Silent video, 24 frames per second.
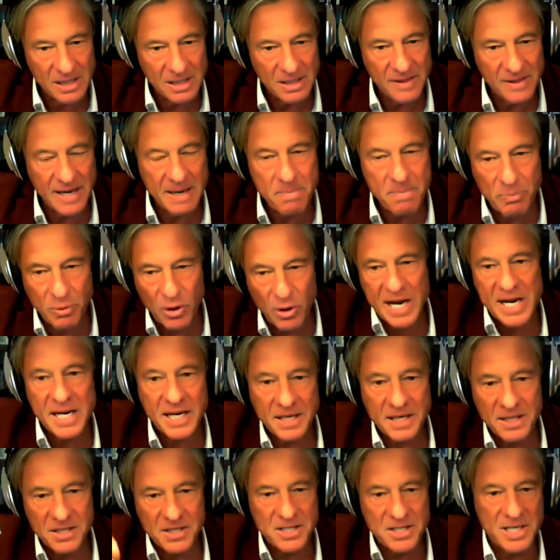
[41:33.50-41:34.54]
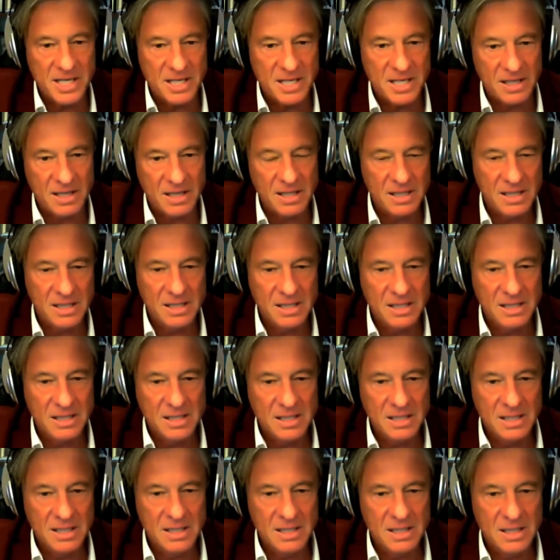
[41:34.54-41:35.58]
They break and steal,
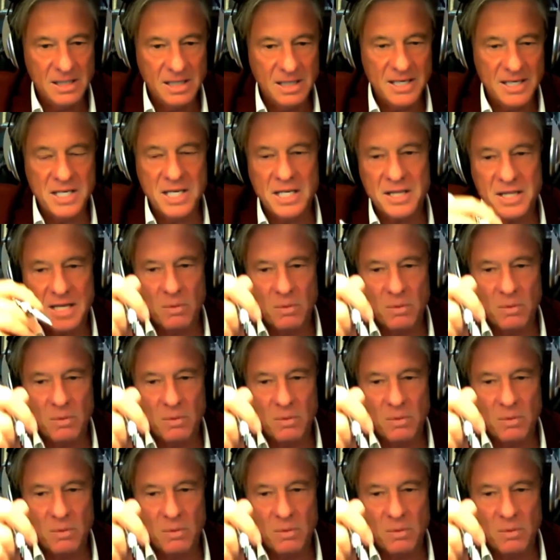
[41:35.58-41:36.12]
and yet they